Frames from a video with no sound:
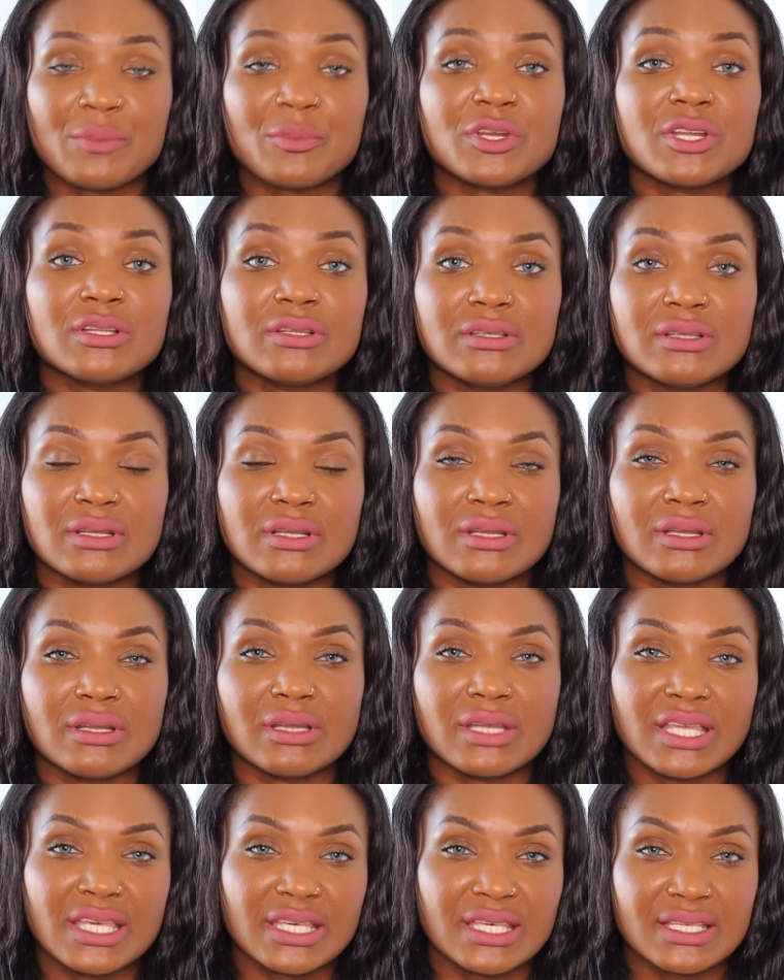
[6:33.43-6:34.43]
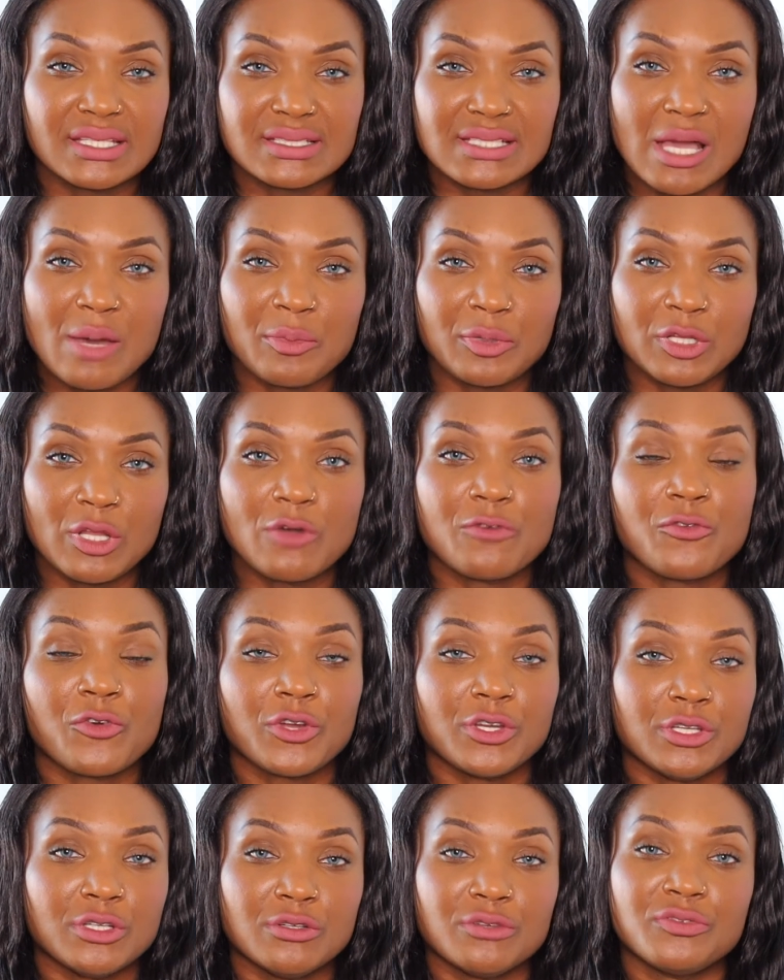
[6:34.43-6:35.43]
I'm gonna link it down below
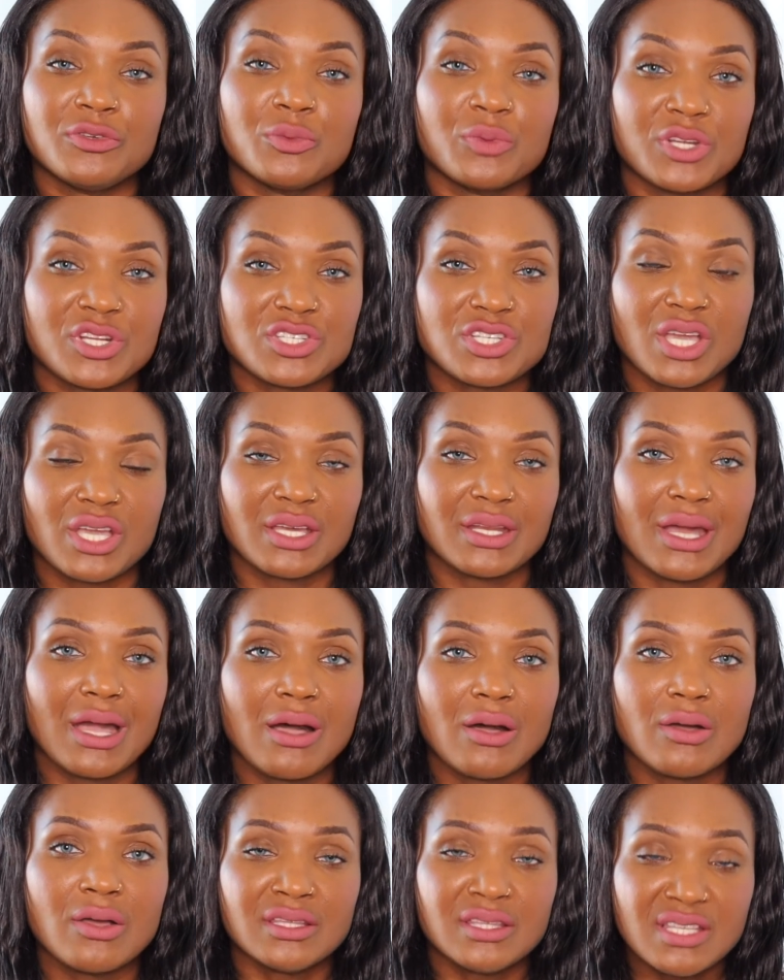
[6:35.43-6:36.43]
for you if you want to check it out.